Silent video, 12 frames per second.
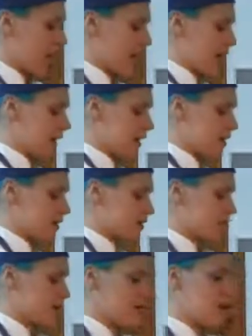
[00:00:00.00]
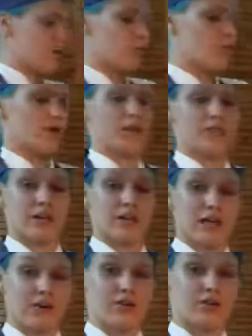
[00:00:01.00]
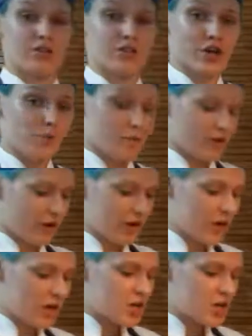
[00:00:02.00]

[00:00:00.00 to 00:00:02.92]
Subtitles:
And one of the hero turmeric,